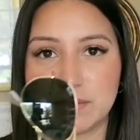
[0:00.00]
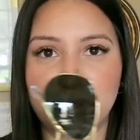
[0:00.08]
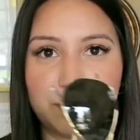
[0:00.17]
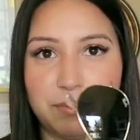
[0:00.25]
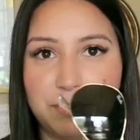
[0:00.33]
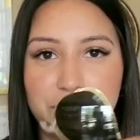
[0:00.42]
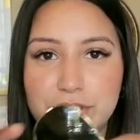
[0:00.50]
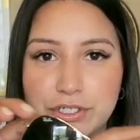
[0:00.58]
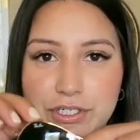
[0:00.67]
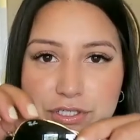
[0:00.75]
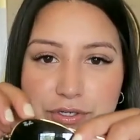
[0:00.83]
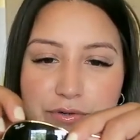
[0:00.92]
They're probably pretty
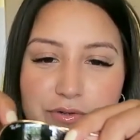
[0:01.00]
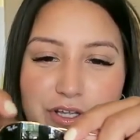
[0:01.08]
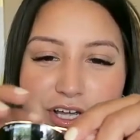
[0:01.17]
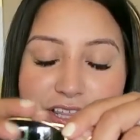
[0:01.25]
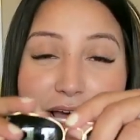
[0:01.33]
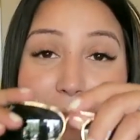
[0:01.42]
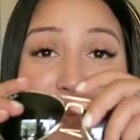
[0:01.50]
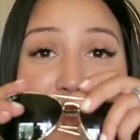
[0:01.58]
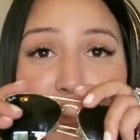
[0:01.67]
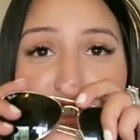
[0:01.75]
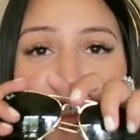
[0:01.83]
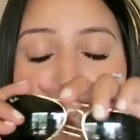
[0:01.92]
dirty, so don't look at that. But
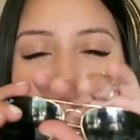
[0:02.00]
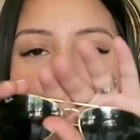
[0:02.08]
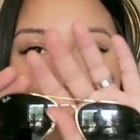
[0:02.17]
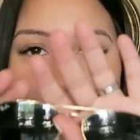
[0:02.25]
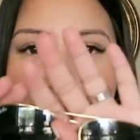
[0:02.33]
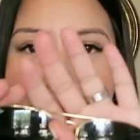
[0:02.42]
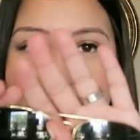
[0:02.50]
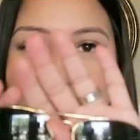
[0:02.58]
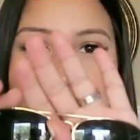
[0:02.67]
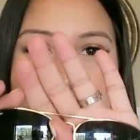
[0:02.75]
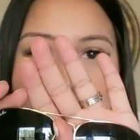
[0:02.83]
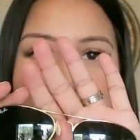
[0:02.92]
these are just
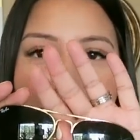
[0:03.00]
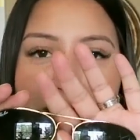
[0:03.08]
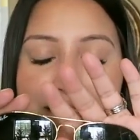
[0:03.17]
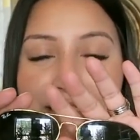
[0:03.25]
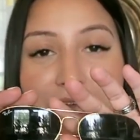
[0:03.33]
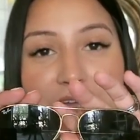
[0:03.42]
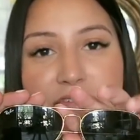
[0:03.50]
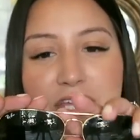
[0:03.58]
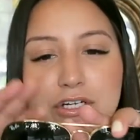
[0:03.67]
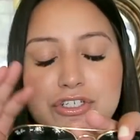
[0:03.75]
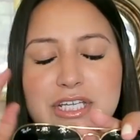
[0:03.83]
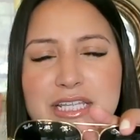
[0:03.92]
Ray-Bans, this classic
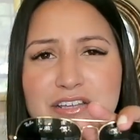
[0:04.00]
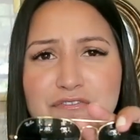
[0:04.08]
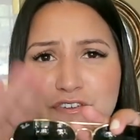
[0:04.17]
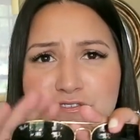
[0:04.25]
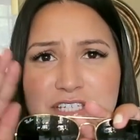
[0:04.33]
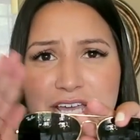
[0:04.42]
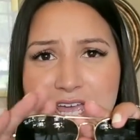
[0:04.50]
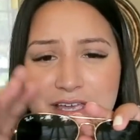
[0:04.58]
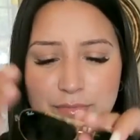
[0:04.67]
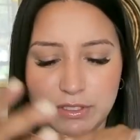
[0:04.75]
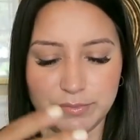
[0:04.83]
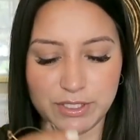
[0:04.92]
aviators in the
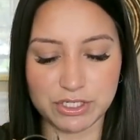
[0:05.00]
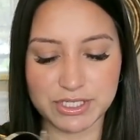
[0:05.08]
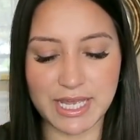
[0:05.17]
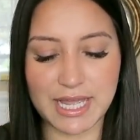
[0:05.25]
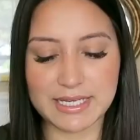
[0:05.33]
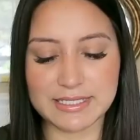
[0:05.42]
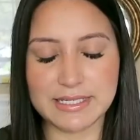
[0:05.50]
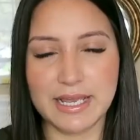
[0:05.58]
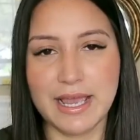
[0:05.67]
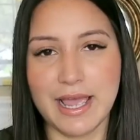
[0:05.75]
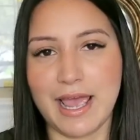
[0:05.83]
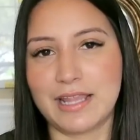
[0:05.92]
58 millimeter size.
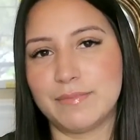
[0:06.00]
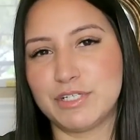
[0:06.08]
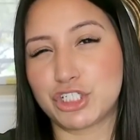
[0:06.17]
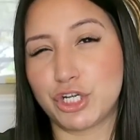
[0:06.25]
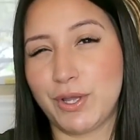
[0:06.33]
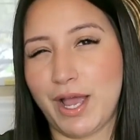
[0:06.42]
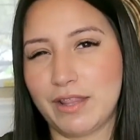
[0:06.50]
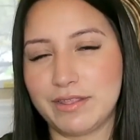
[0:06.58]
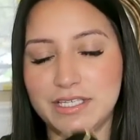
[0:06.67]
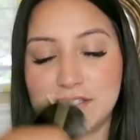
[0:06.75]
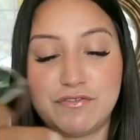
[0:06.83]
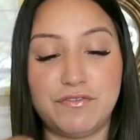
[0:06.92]
And let me show you how
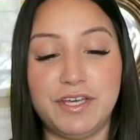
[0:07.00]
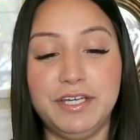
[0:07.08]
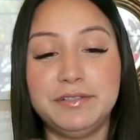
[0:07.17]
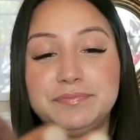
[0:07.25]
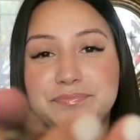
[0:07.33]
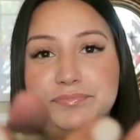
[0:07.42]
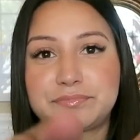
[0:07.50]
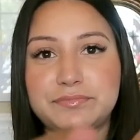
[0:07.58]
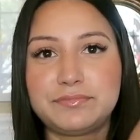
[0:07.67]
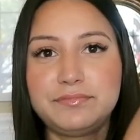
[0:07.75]
these fit.